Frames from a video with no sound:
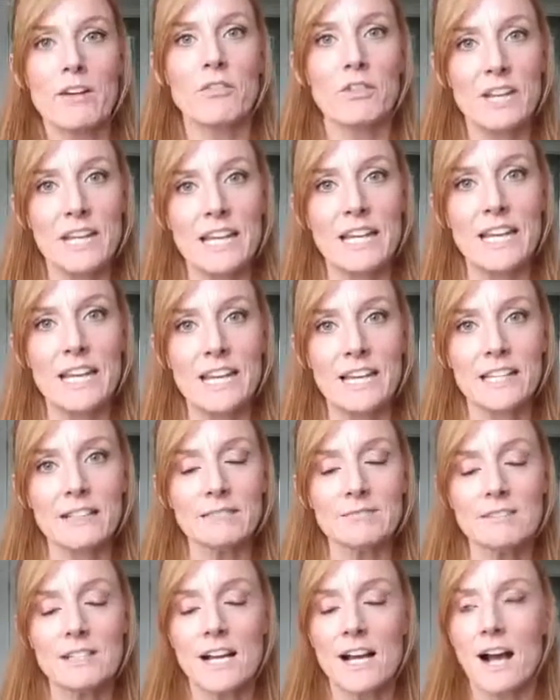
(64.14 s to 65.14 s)
of eating,
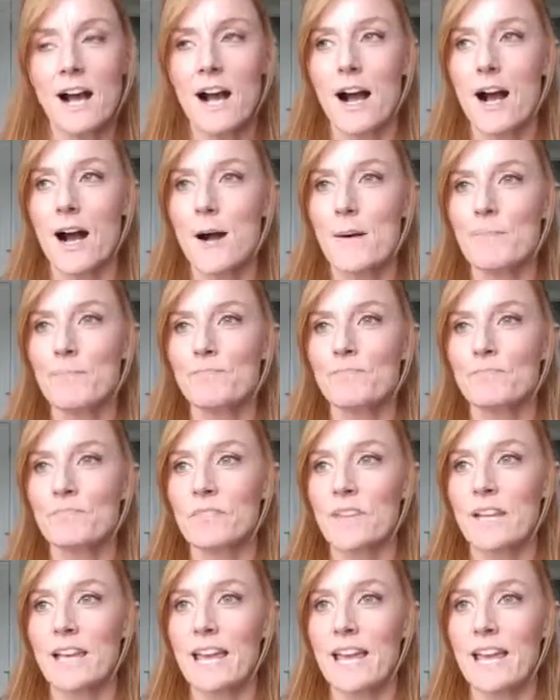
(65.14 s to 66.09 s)
and